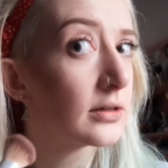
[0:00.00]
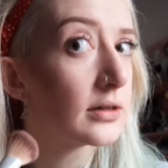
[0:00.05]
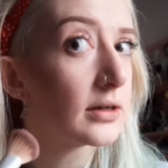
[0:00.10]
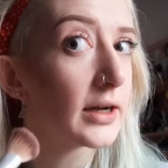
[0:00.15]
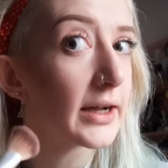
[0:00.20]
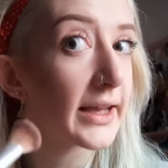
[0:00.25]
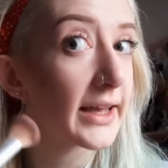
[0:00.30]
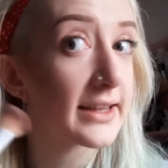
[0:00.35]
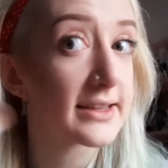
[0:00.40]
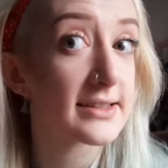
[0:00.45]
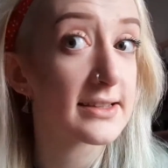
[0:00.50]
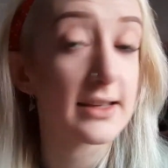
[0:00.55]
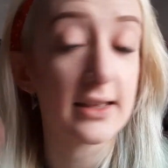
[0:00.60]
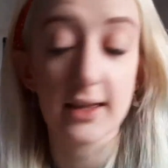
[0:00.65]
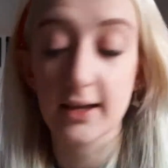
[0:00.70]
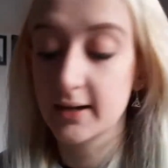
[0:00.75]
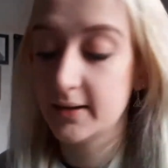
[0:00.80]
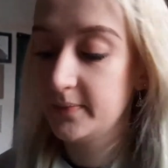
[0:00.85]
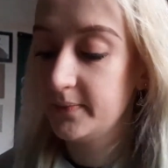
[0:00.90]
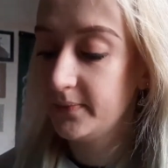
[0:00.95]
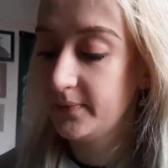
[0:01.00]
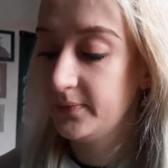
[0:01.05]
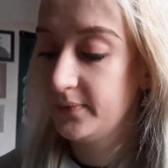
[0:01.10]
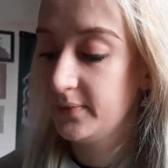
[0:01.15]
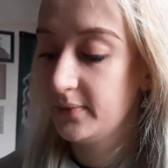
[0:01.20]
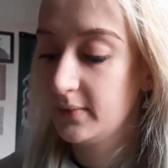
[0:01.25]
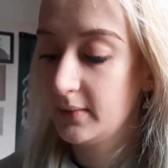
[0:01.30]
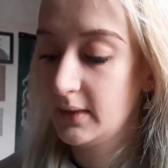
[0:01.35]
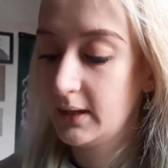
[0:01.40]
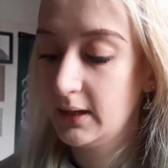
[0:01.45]
I can't see that.
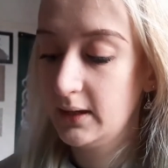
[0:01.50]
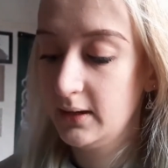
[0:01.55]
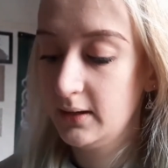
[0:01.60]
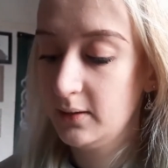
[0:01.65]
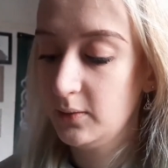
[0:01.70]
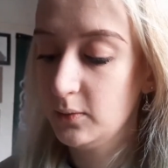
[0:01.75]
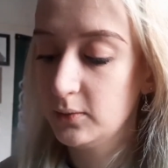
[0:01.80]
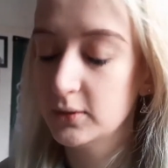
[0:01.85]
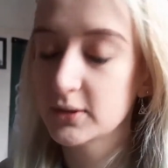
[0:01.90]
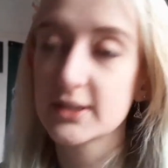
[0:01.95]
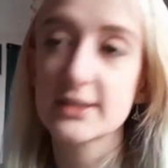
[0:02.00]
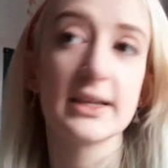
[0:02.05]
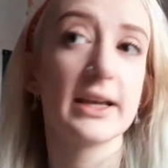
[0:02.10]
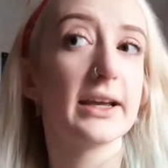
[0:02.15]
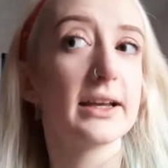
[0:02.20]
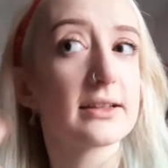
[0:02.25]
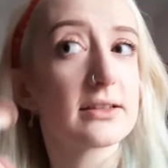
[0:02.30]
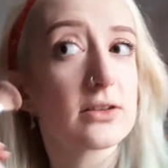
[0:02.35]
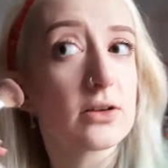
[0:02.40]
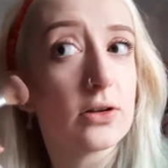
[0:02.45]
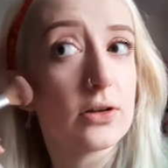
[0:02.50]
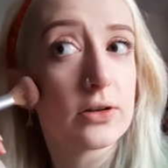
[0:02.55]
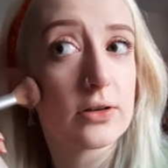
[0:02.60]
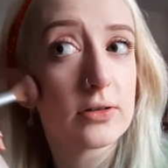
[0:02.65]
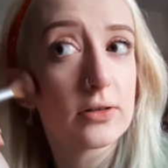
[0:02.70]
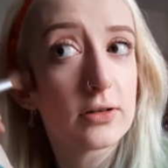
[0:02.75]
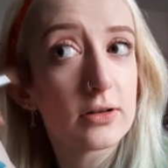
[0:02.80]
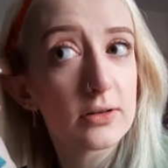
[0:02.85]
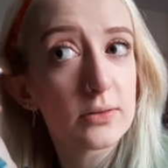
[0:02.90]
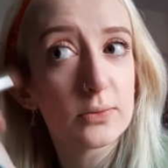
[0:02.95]
We'll say it's
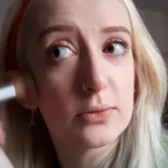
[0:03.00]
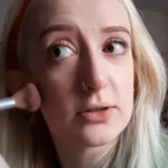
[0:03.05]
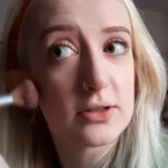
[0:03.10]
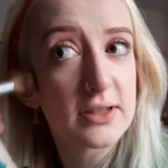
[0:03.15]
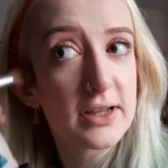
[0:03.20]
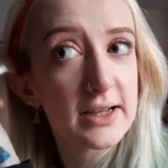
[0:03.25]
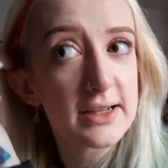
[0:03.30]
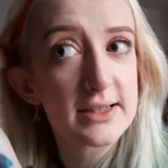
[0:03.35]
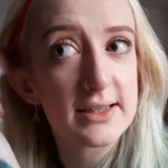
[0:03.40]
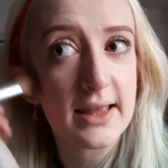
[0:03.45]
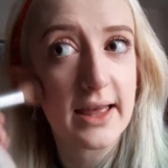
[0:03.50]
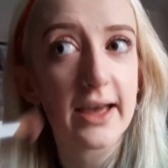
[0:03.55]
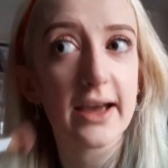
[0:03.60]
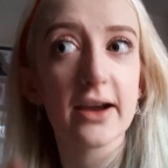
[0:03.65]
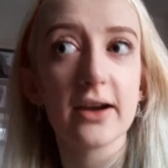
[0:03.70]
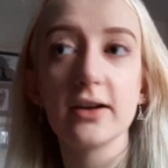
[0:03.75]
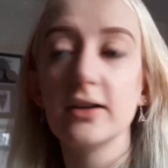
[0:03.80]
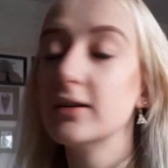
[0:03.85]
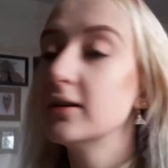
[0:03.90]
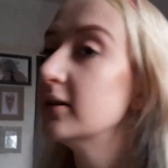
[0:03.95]
contoured, we'll say it's there.